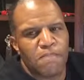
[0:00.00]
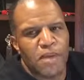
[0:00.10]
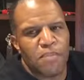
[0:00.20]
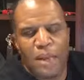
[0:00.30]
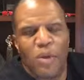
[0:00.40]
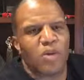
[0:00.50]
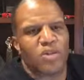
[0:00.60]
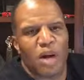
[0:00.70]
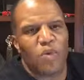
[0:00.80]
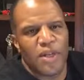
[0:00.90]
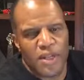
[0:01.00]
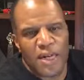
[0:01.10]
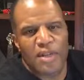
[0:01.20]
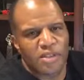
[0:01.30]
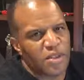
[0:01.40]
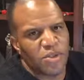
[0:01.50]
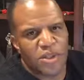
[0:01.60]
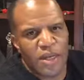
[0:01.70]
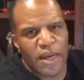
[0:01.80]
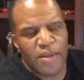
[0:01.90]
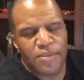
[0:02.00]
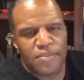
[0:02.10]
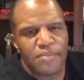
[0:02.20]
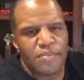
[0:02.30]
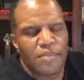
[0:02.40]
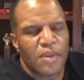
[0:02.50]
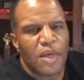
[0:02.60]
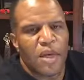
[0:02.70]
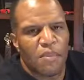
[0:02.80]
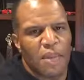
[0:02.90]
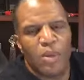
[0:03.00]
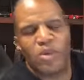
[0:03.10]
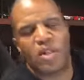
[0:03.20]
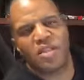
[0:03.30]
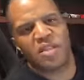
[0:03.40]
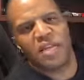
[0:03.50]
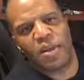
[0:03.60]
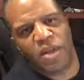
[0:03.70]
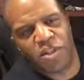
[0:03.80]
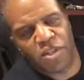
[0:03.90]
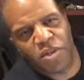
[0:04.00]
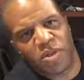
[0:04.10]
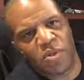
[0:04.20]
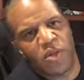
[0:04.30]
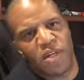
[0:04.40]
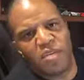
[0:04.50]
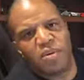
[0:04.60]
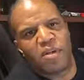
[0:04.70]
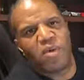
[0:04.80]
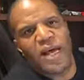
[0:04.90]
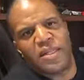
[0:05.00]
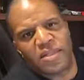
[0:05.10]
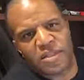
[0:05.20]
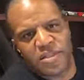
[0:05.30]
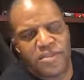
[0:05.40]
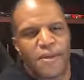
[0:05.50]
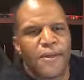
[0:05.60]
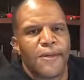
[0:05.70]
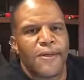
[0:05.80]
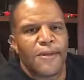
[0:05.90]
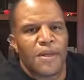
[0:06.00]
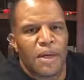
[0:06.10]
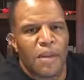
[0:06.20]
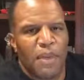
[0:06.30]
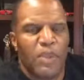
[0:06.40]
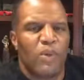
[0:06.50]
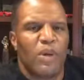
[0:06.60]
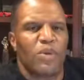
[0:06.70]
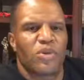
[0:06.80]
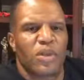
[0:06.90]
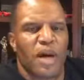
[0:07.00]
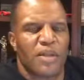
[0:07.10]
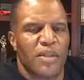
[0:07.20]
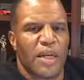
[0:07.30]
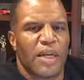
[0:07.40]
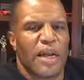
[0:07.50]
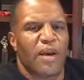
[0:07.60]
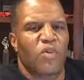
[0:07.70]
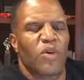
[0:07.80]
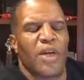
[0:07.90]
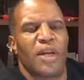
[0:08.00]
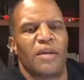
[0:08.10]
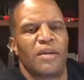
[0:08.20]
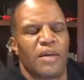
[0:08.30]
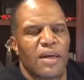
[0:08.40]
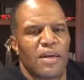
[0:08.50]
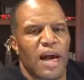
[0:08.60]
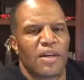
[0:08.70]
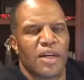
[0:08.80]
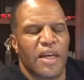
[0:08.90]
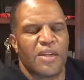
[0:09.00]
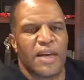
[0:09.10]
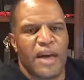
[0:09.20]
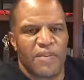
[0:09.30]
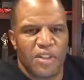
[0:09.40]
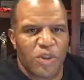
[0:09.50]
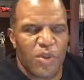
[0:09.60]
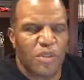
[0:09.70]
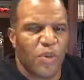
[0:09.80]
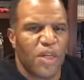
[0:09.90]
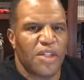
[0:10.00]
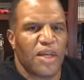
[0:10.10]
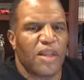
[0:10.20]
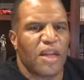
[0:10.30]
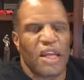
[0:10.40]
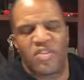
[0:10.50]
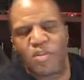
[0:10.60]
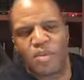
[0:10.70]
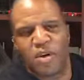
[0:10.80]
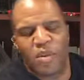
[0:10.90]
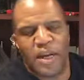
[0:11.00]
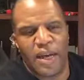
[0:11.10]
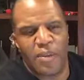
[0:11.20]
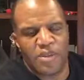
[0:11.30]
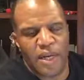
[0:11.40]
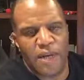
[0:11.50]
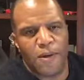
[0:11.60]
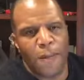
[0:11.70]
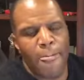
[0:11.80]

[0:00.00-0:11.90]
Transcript: Maybe we'll start reading the Constitution now. Maybe we'll start sitting down with our children and reading the Bill of Rights. Maybe we will start sitting down and reading Dr. King's I Have a Dream speech and the letter from a Birmingham jail.